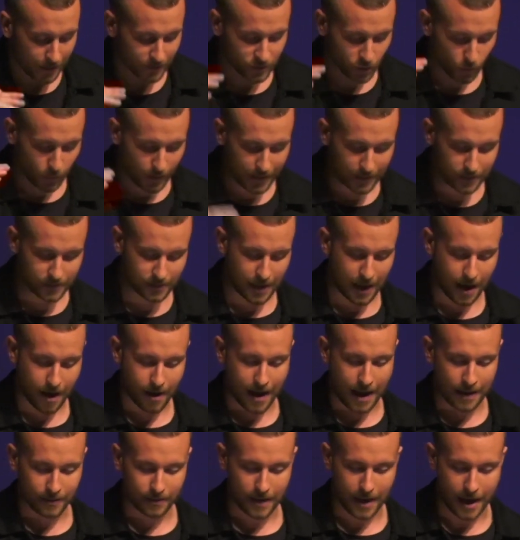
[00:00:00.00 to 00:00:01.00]
And so he's there
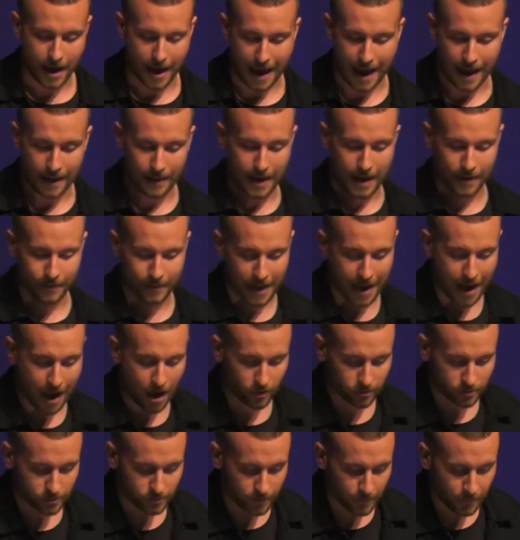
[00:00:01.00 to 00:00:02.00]
at the, at, at the
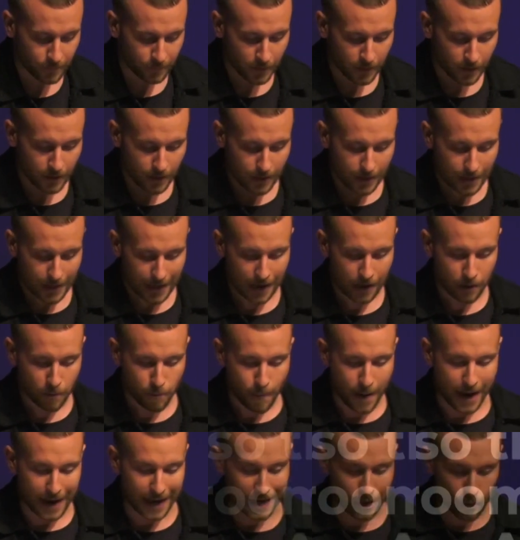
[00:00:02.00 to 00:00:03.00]
house. And
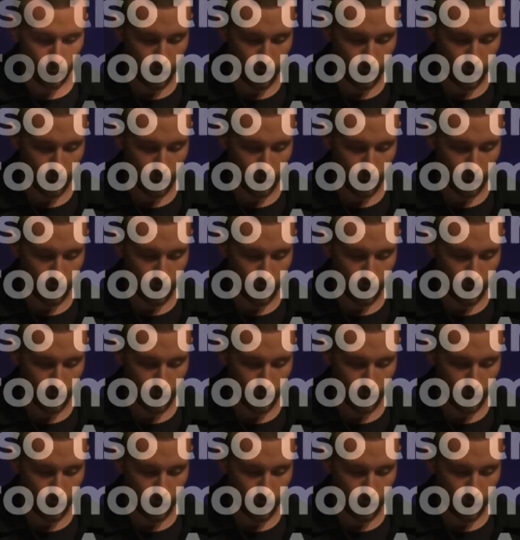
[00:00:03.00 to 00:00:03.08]
many